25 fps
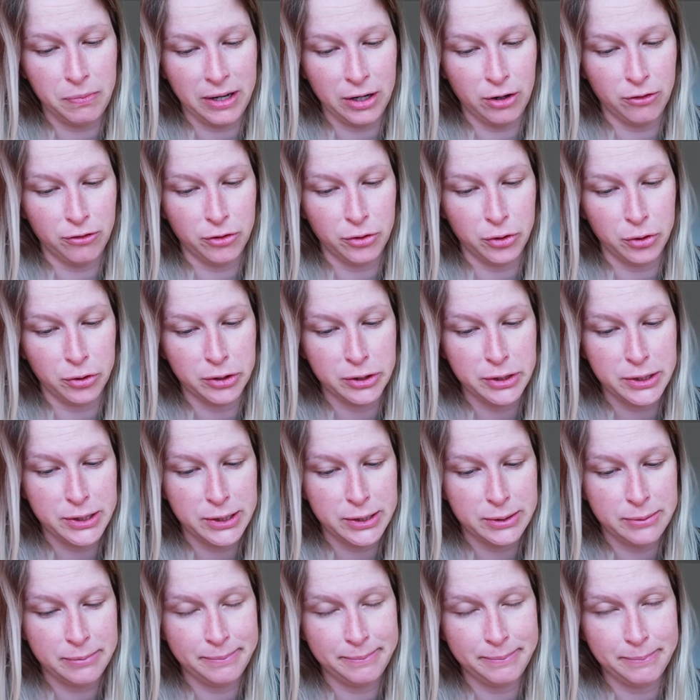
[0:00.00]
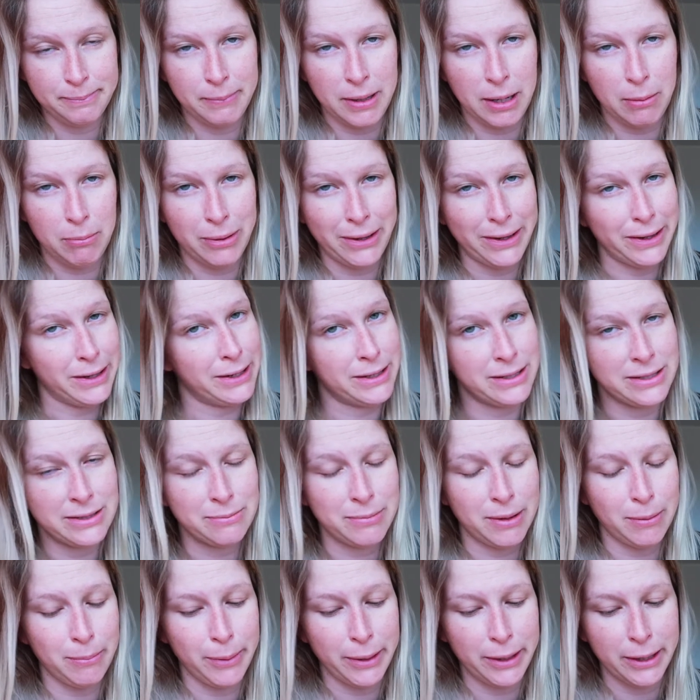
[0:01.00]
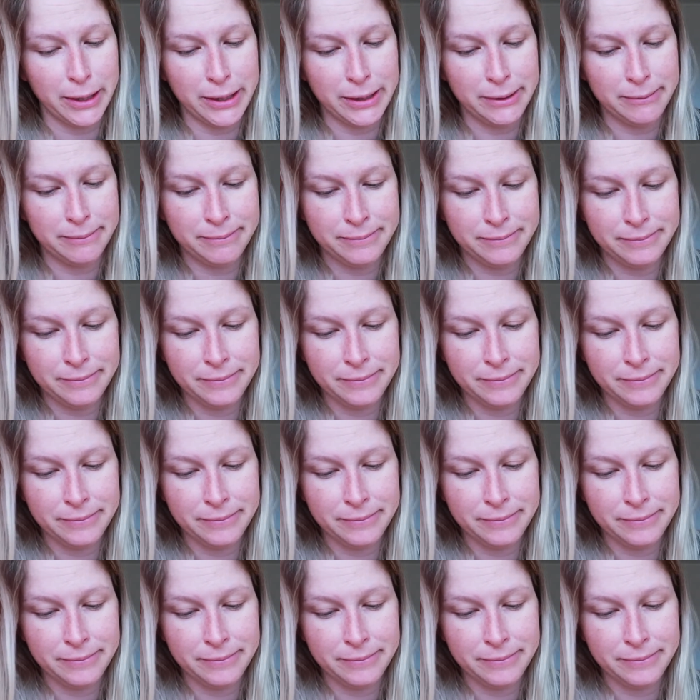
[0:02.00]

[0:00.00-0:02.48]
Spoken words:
but of course, my body is my body.